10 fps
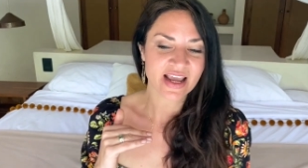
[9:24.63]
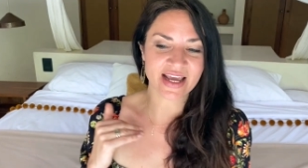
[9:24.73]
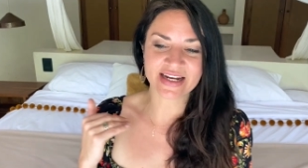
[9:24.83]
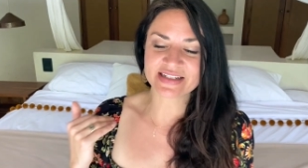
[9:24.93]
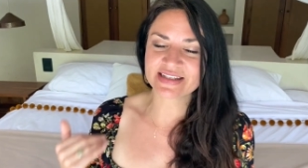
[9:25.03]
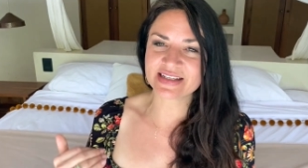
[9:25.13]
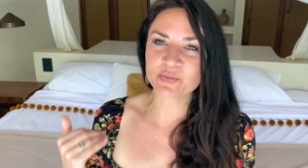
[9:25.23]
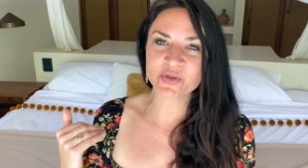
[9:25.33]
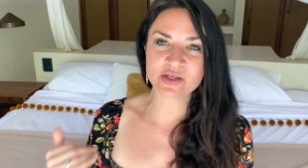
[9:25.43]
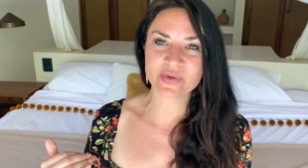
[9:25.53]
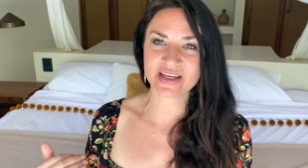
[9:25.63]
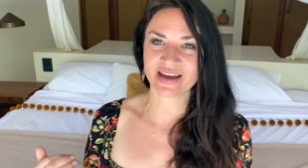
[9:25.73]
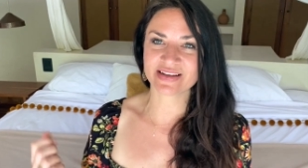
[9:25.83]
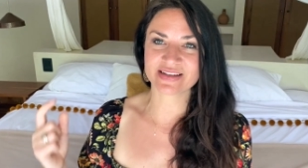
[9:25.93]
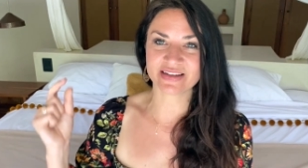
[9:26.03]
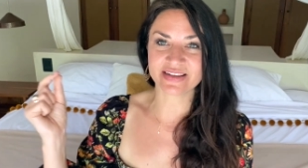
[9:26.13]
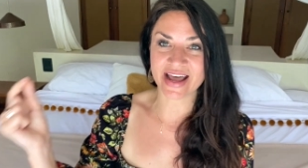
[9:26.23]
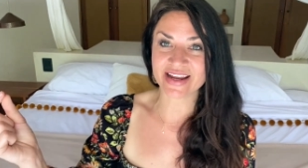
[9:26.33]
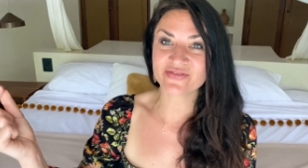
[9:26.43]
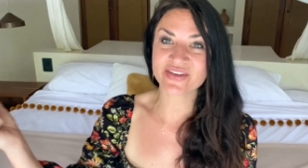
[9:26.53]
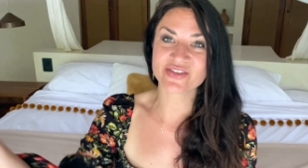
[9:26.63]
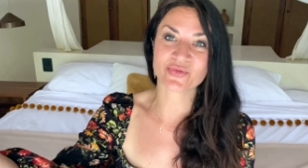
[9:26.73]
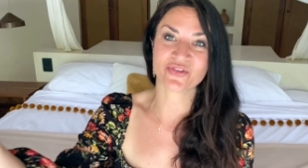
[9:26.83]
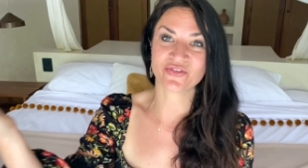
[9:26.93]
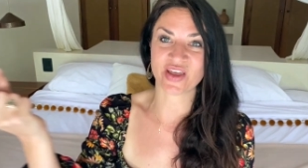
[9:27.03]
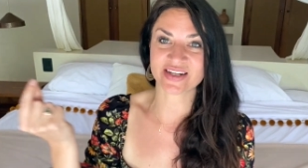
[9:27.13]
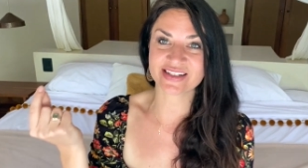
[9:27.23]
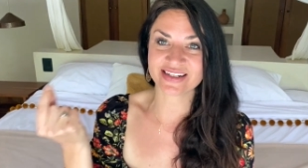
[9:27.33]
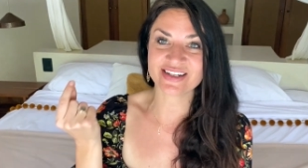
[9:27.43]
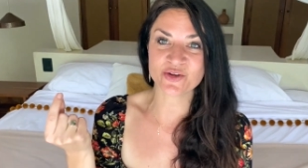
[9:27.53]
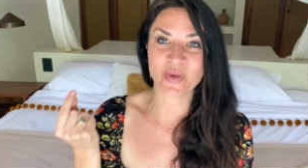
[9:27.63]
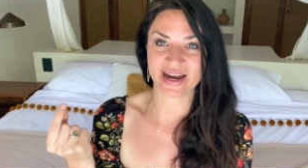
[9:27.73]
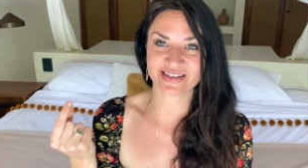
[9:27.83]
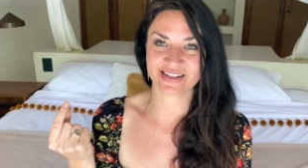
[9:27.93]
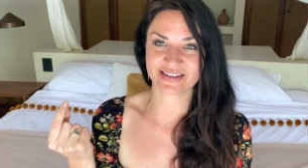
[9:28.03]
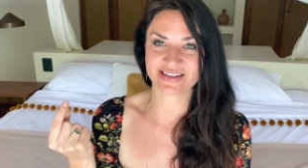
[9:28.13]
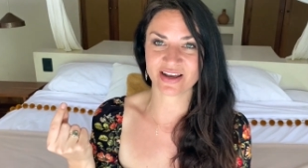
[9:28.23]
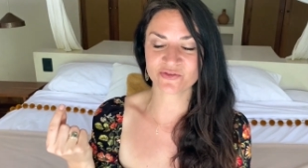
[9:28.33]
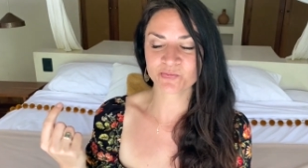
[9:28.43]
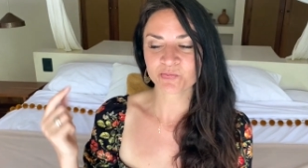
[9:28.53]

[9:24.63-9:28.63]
And it's simply because life is reflecting you back to yourself.